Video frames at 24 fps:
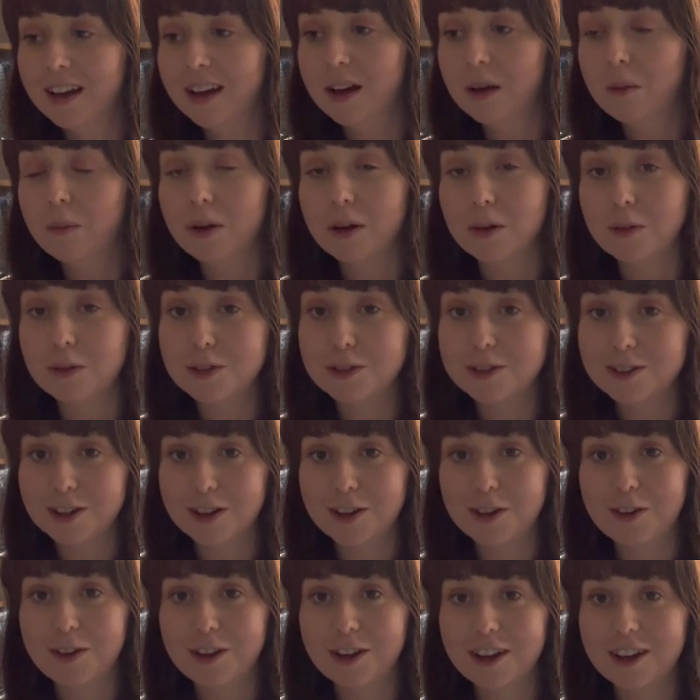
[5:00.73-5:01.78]
but it was
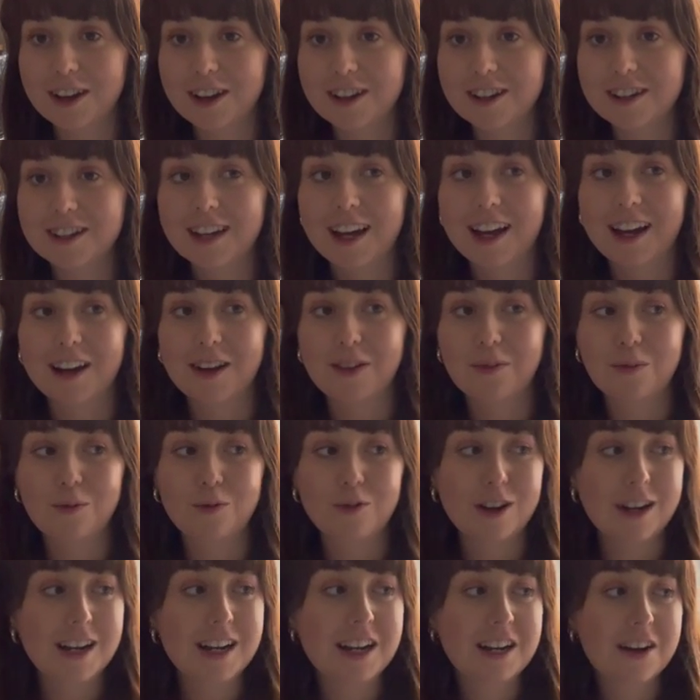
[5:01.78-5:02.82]
so good. And I'm
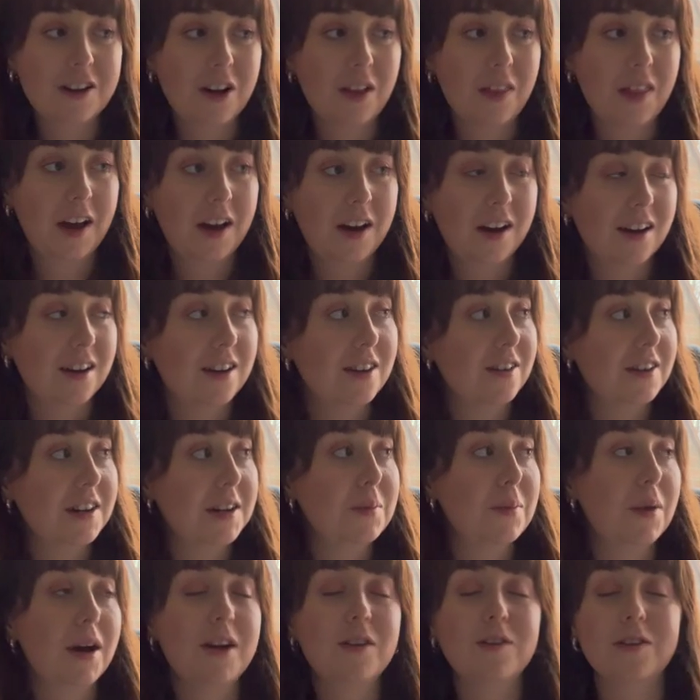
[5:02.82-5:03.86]
really not hungry,
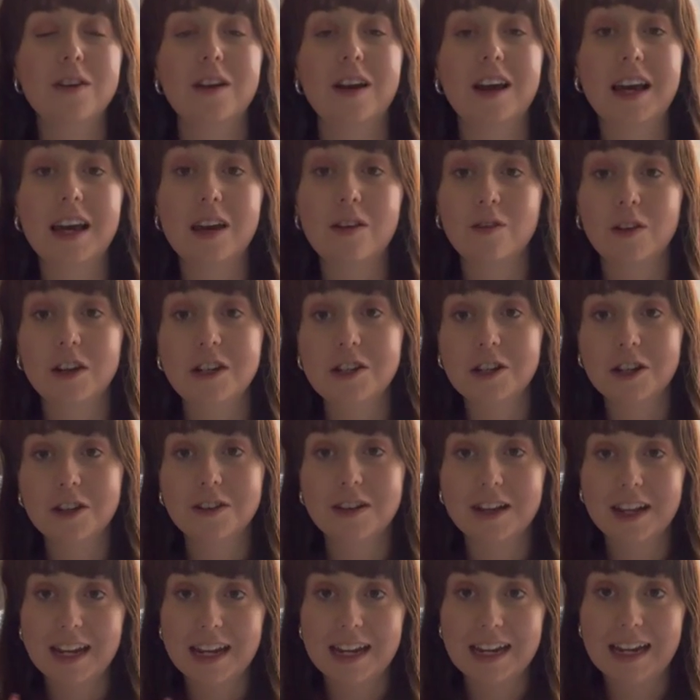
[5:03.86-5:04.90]
but I feel like if I
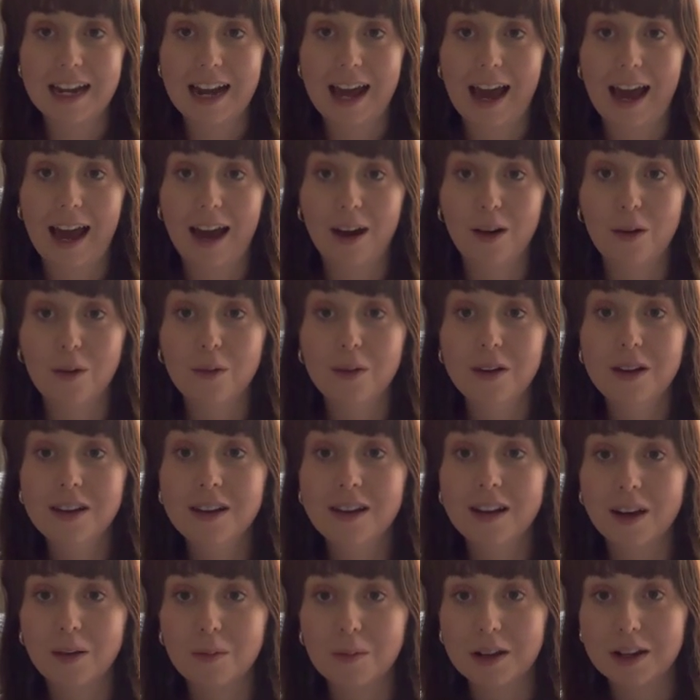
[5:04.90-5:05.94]
don't eat now,
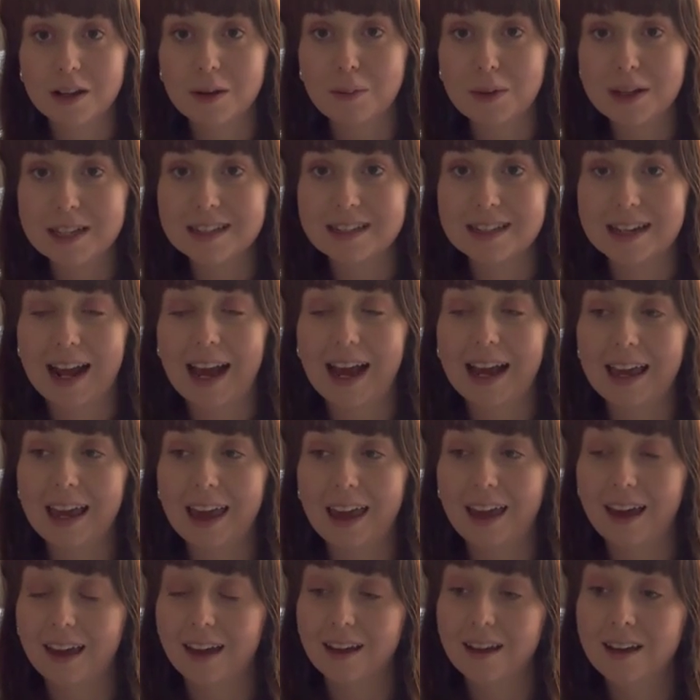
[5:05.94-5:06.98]
I'm gonna be
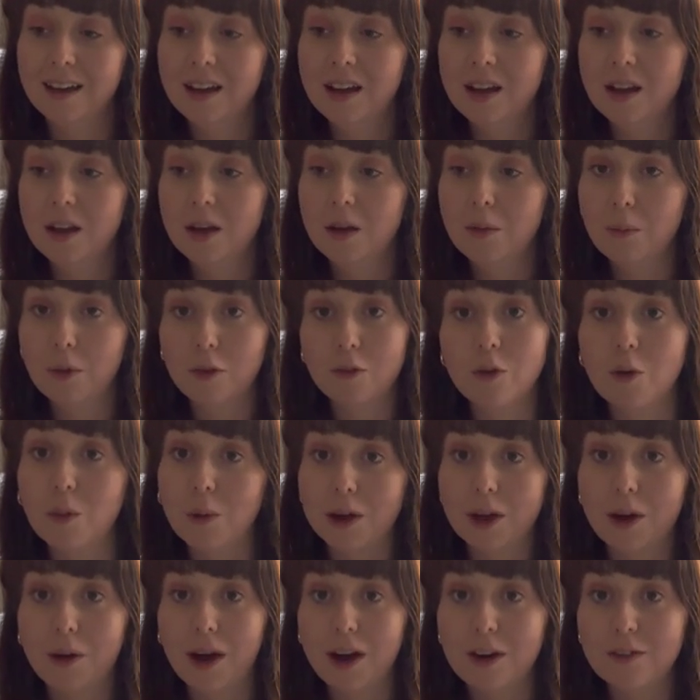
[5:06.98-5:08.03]
snacking before we
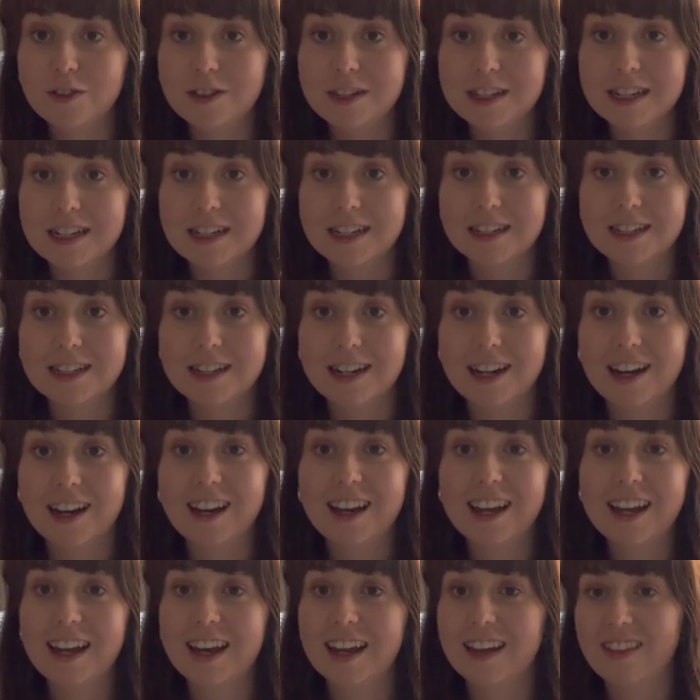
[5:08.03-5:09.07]
go out for dinner
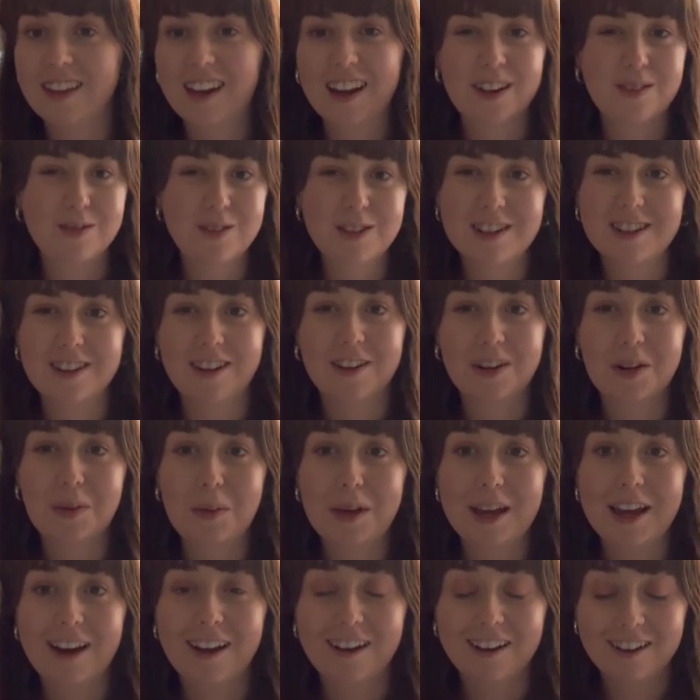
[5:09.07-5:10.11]
tonight, and then I'm just not gonna
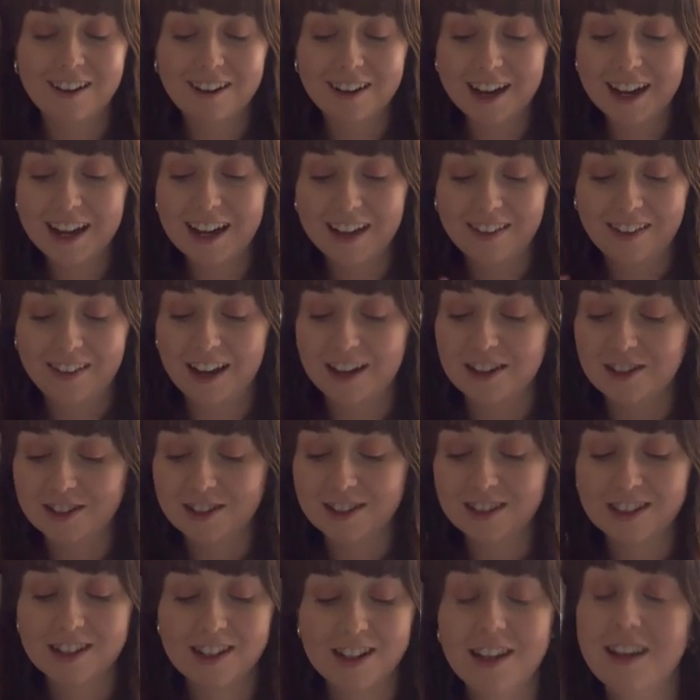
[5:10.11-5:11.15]
be hungry, and that
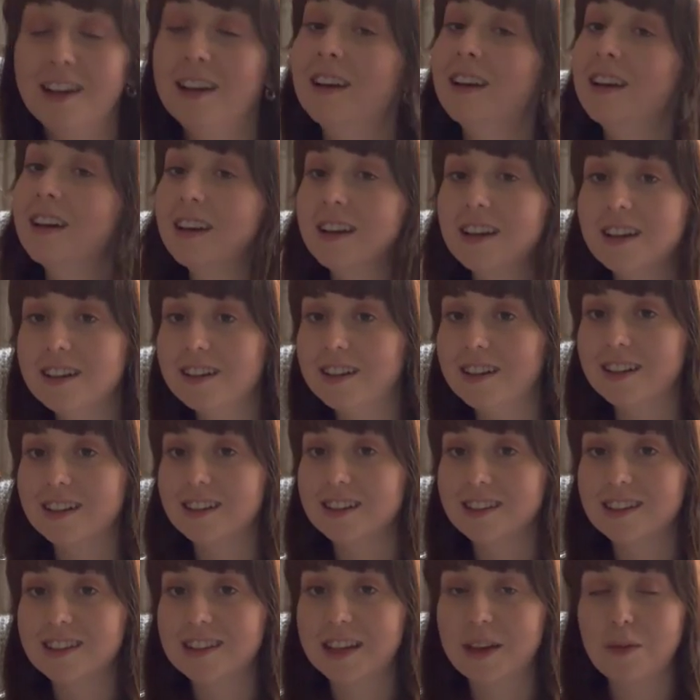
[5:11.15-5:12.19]
just
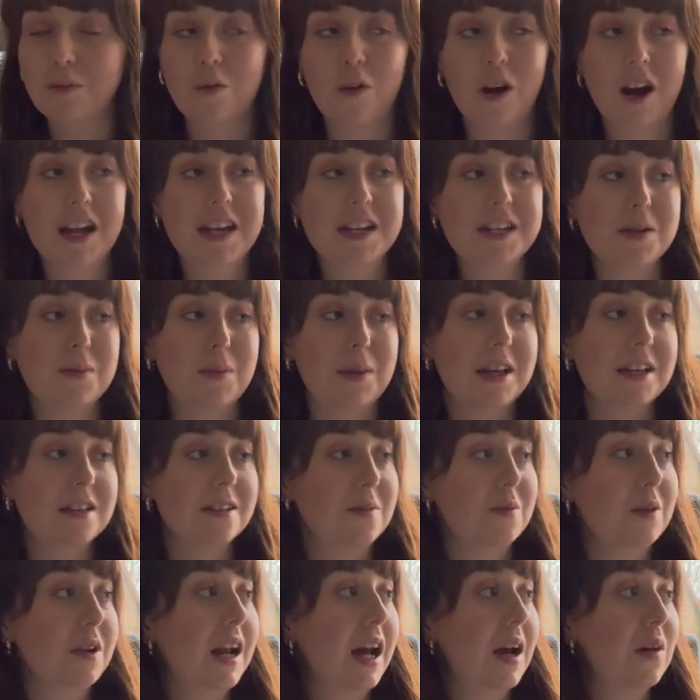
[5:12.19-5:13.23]
doesn't seem right to me. So
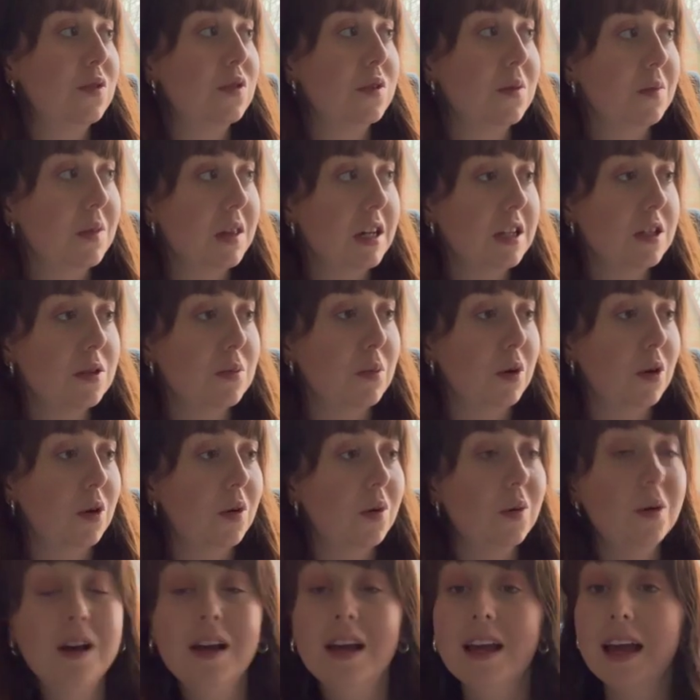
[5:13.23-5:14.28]
I'm going to have something
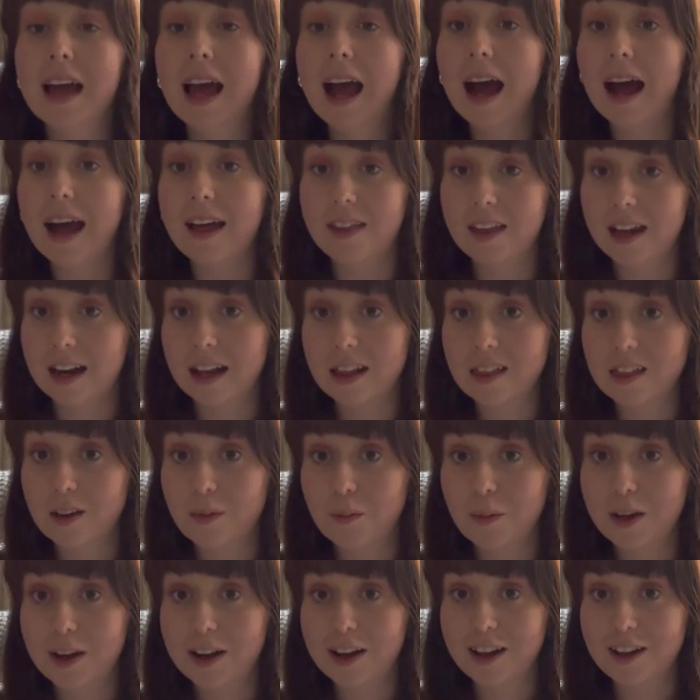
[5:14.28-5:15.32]
small, and then I think
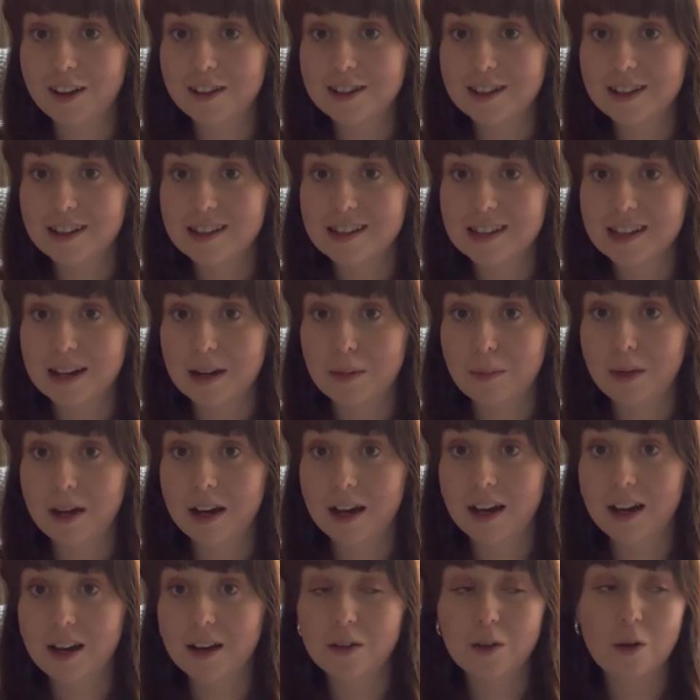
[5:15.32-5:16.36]
we're going to go to the
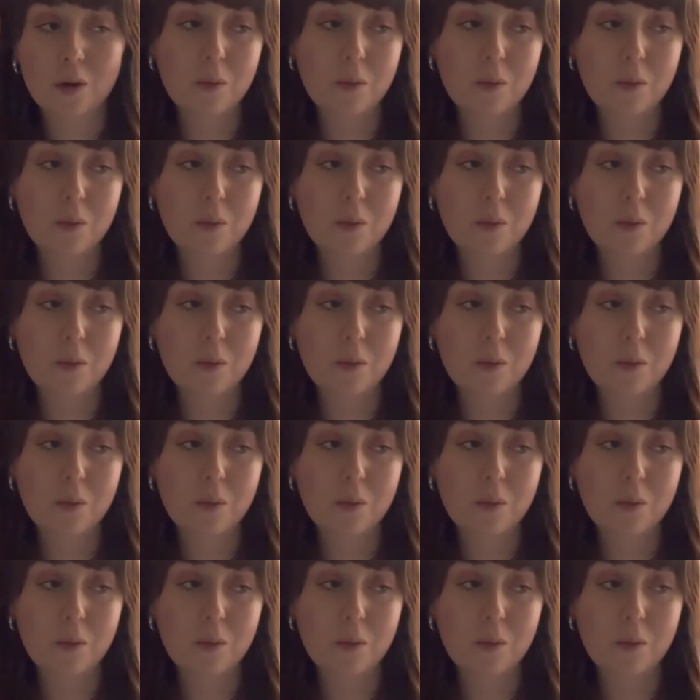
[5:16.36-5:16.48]
cinema